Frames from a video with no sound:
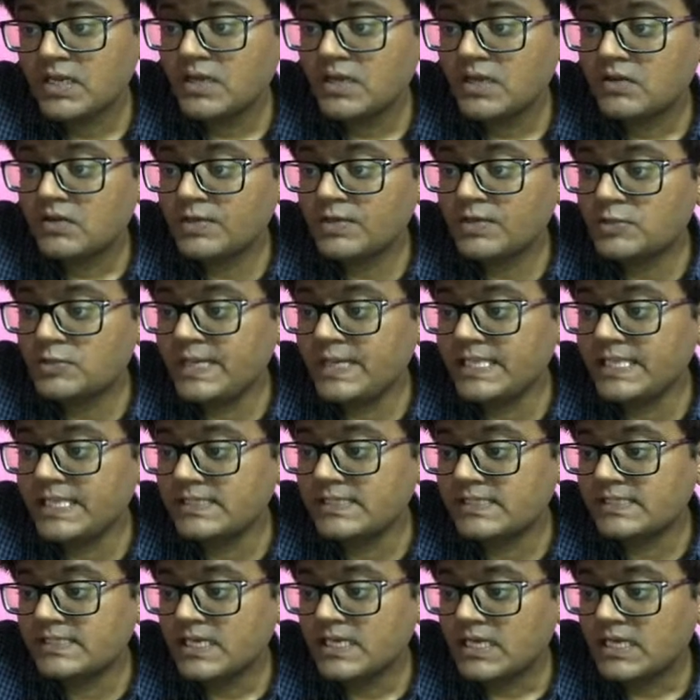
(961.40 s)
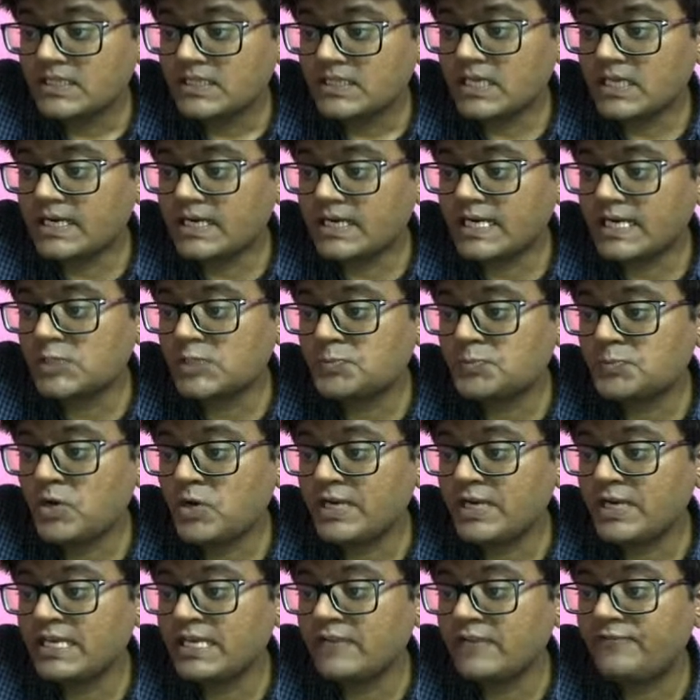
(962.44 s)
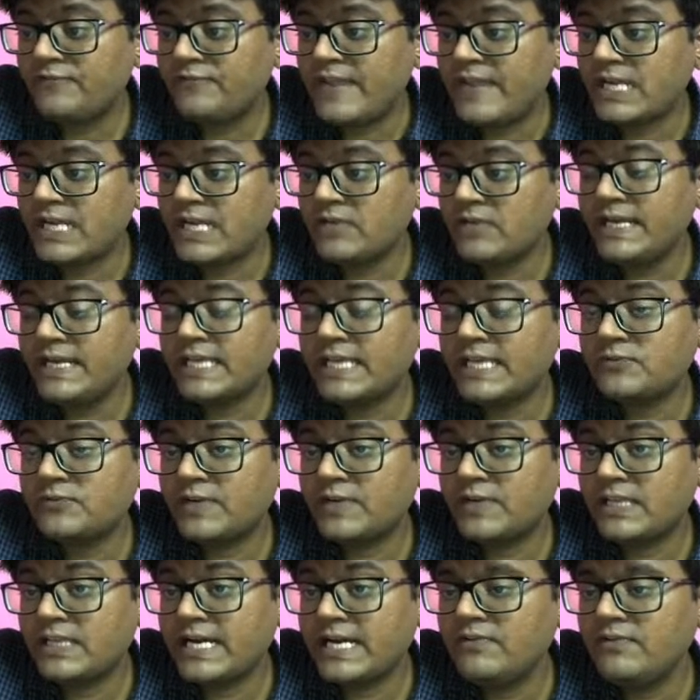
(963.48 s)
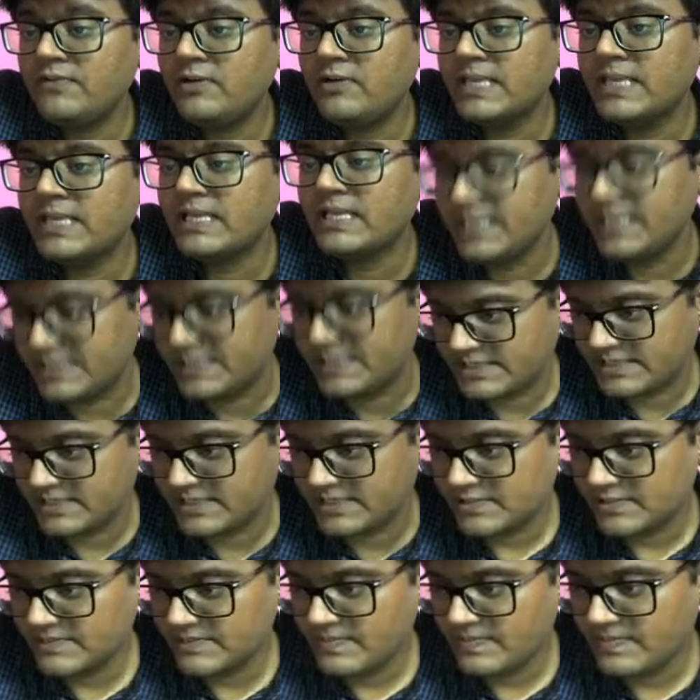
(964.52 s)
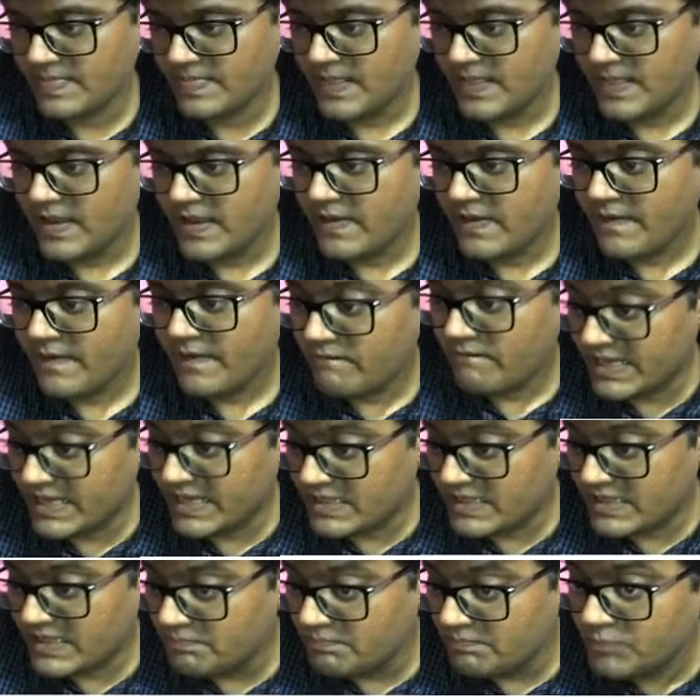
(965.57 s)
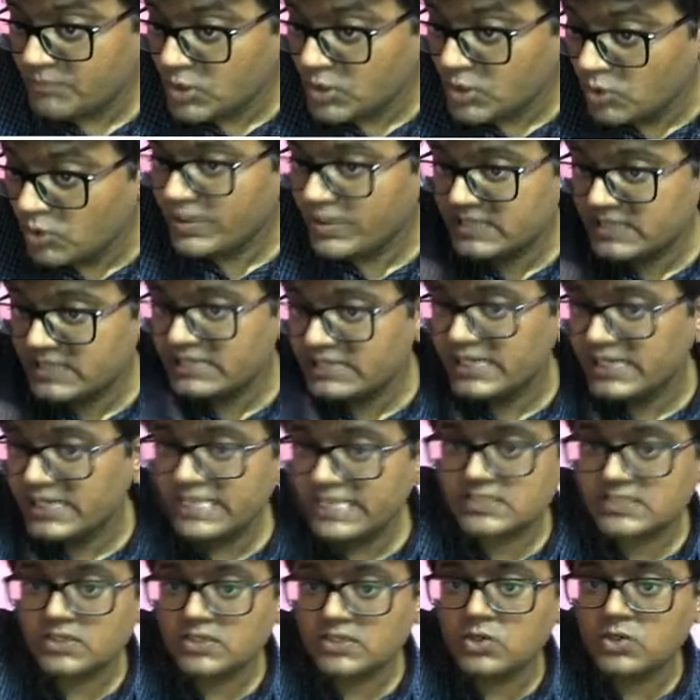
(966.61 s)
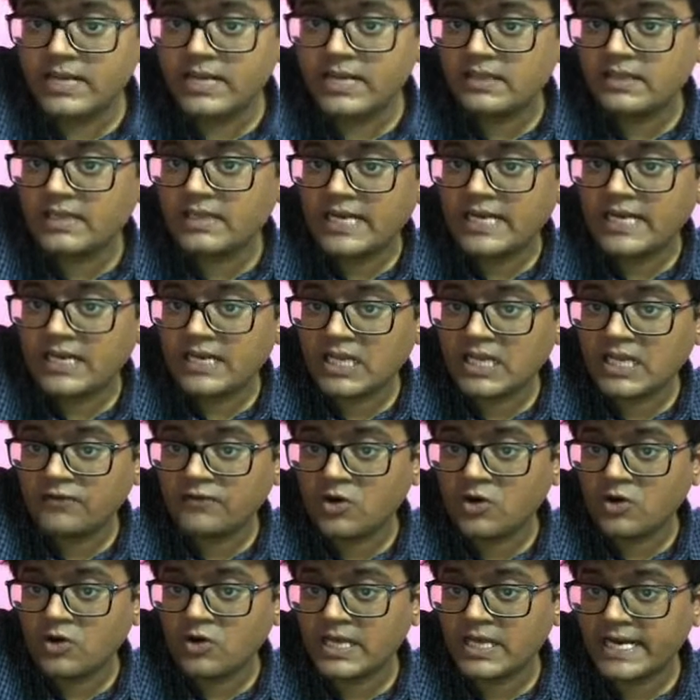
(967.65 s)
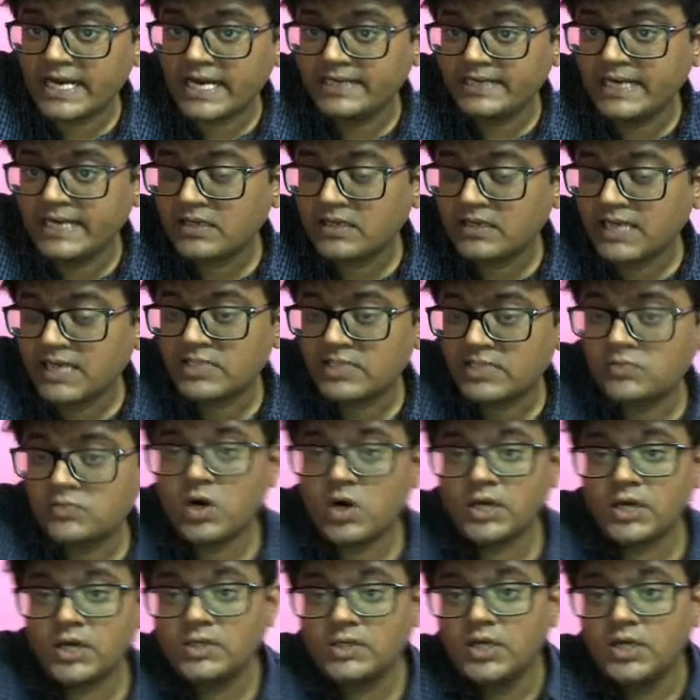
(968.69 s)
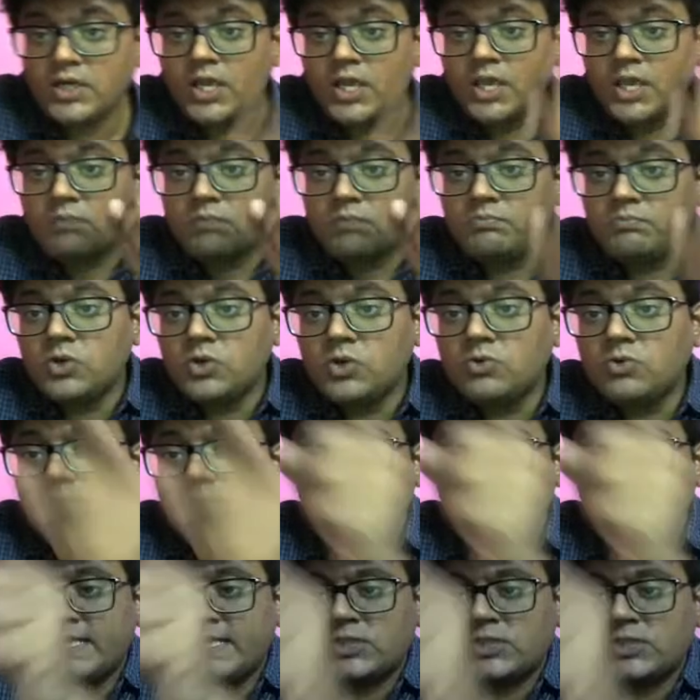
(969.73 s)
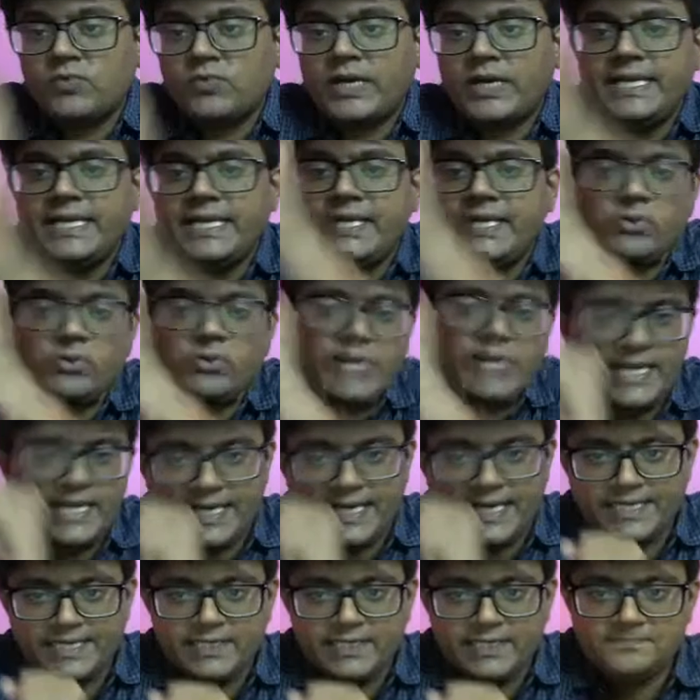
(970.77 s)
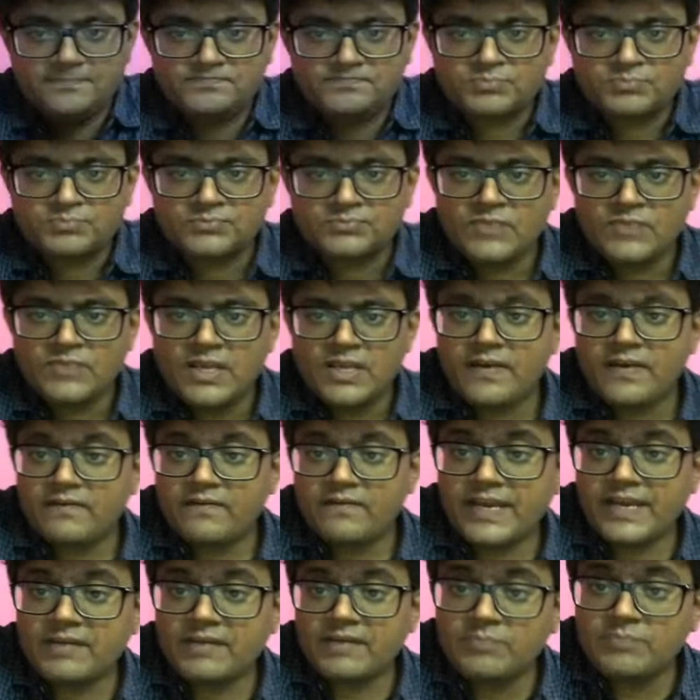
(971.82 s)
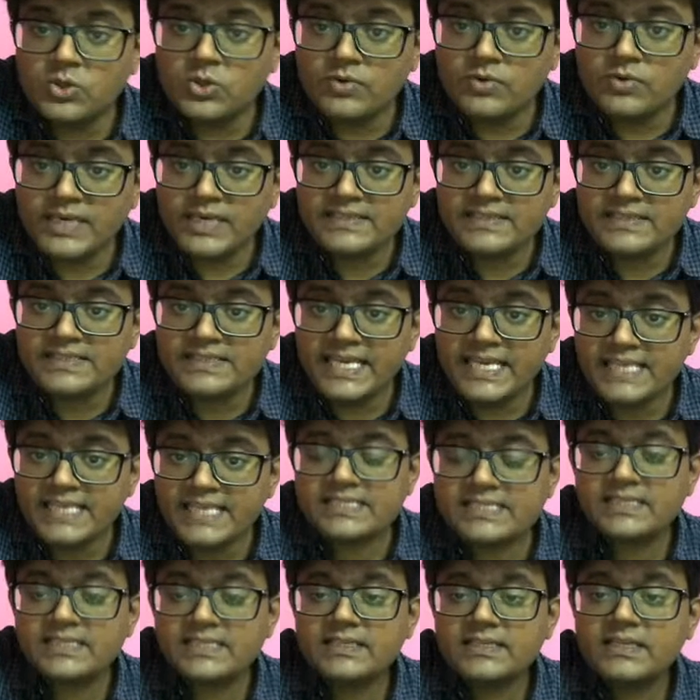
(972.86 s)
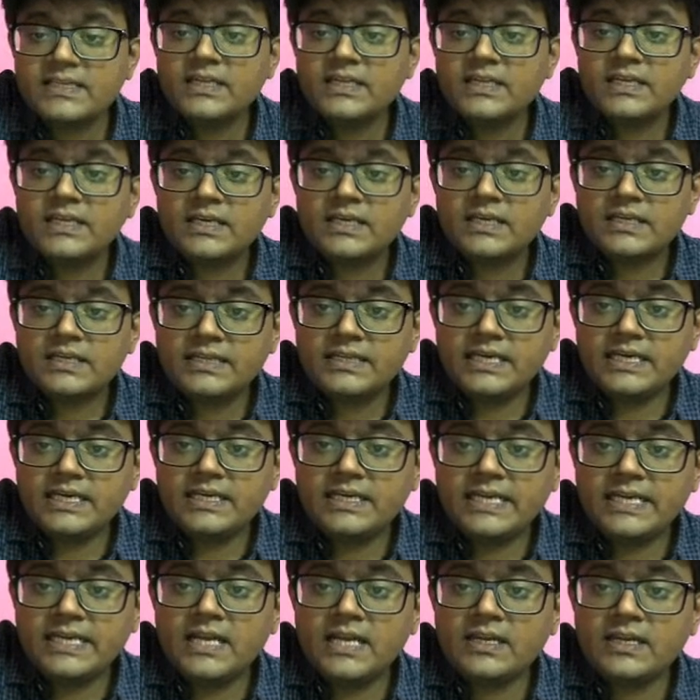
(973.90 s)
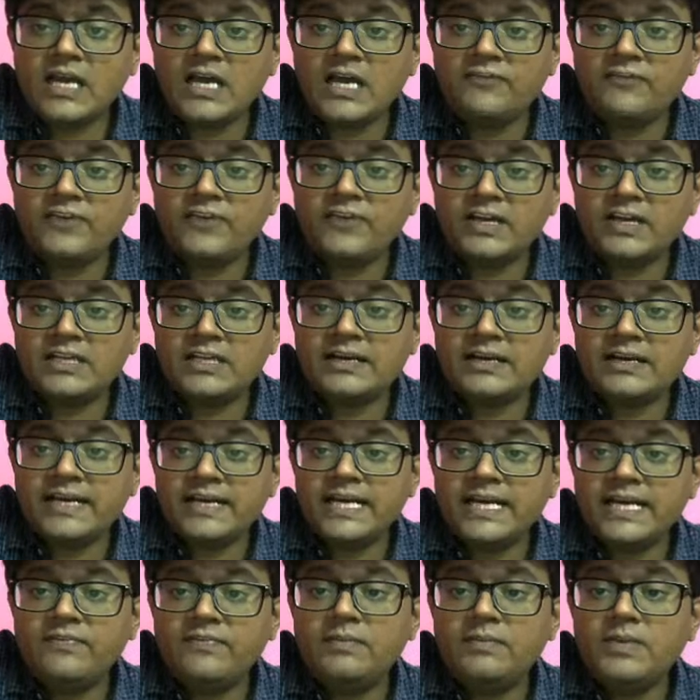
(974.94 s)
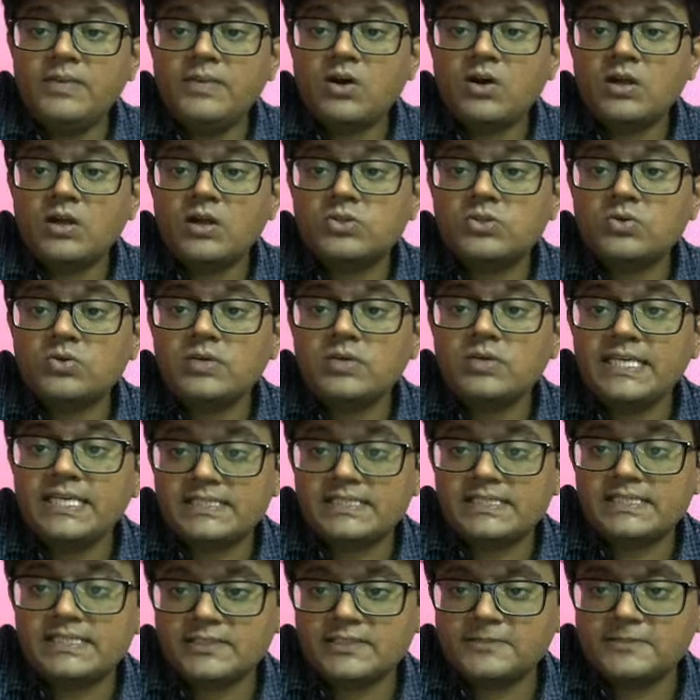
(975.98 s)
which means the corresponding refractive index for the red will be the least. When the mu is least, look at the delta formula, right? Delta is what? Mu minus 1 into A, right? When mu is least, the delta for that red will be also least.